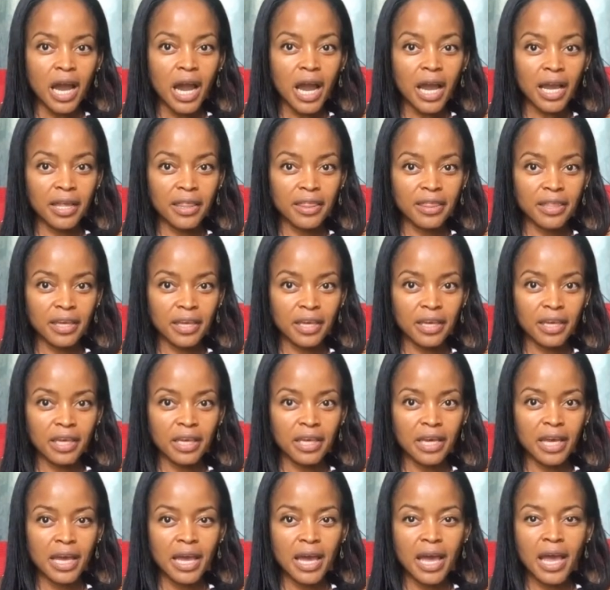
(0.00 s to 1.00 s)
I think,
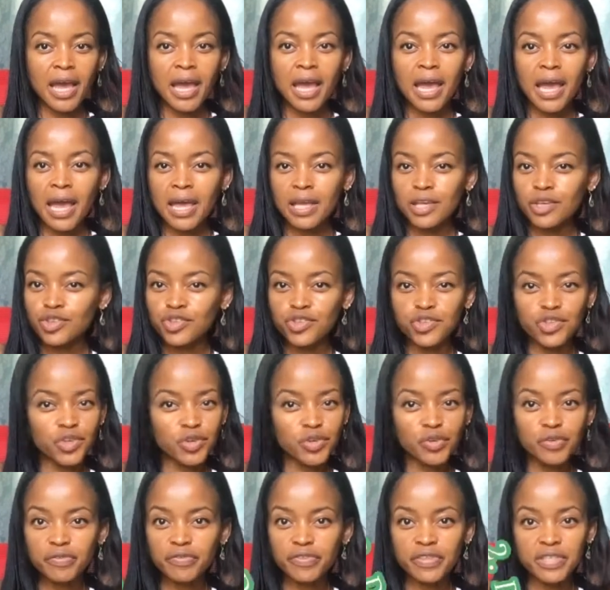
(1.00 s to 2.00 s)

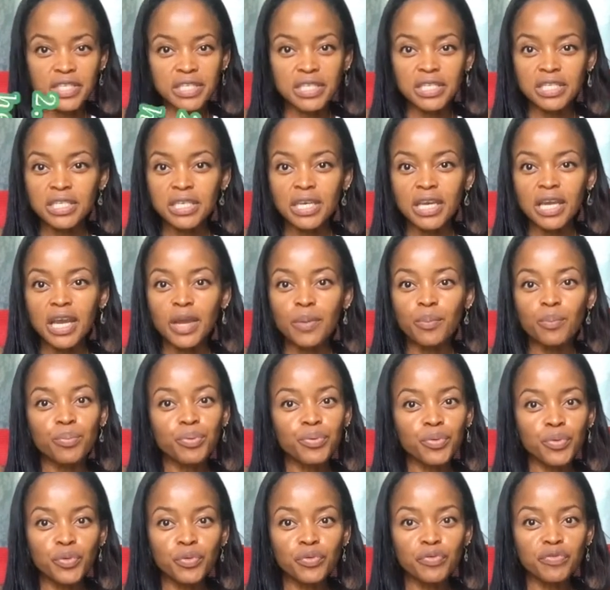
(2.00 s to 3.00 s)
serves to
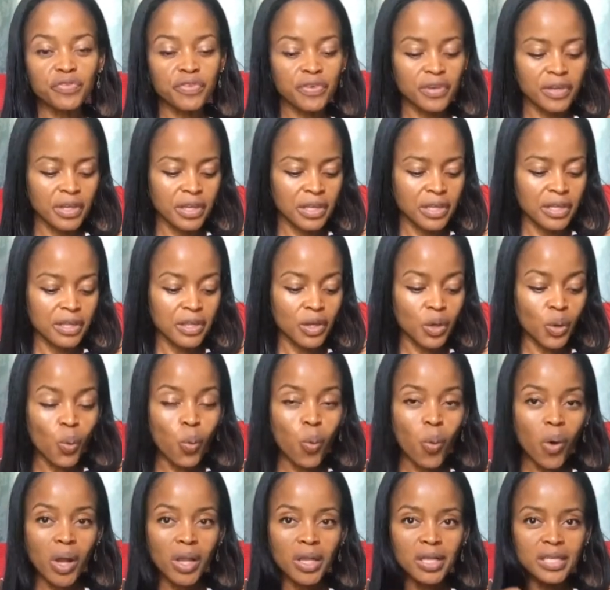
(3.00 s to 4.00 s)
improve the
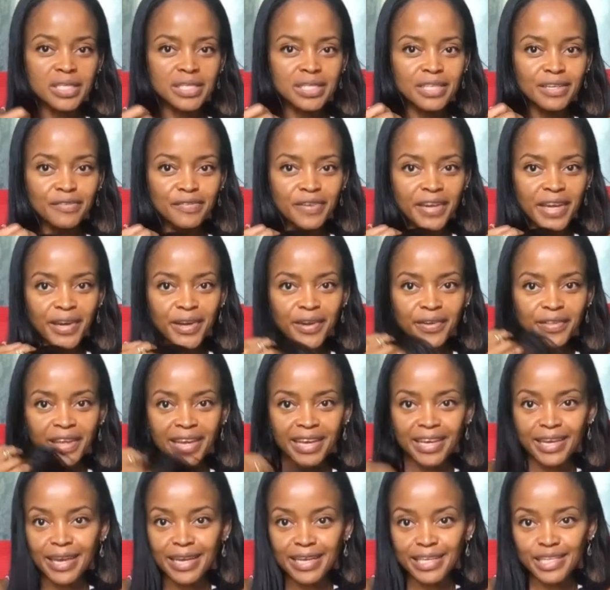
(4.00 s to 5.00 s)
quality of hair that
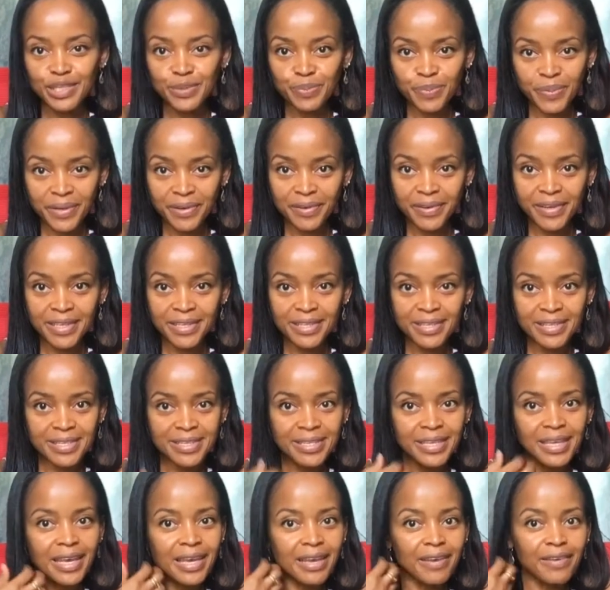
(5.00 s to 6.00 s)
you experience.
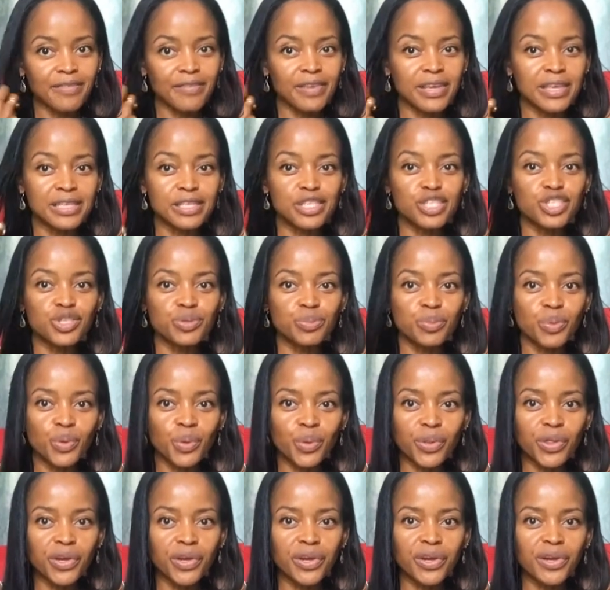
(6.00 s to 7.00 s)
It is
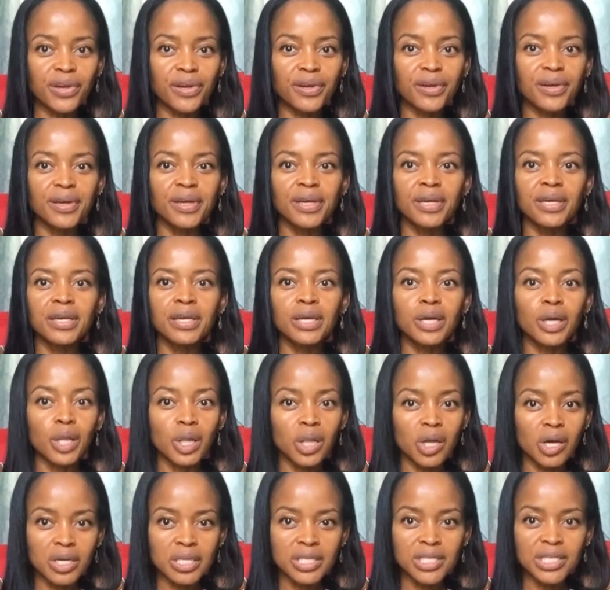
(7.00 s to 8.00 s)
smoother,
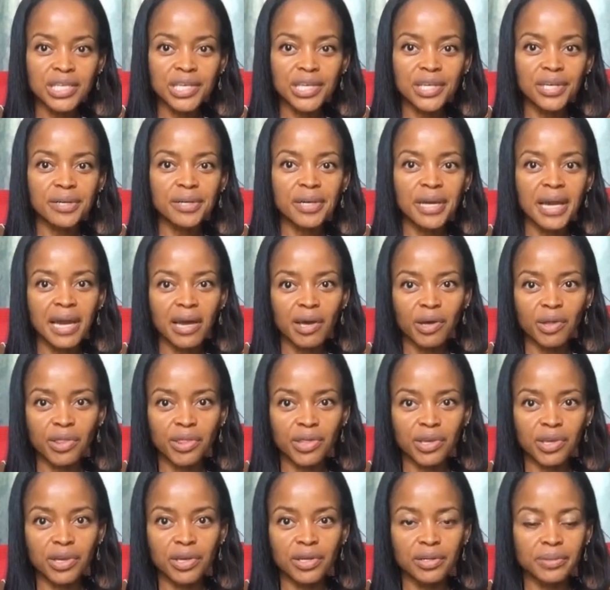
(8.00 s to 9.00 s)
glossier,
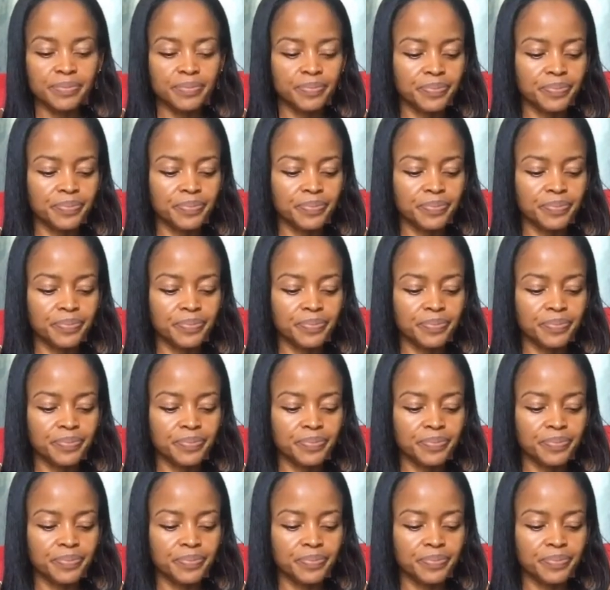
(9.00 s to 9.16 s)
healthier,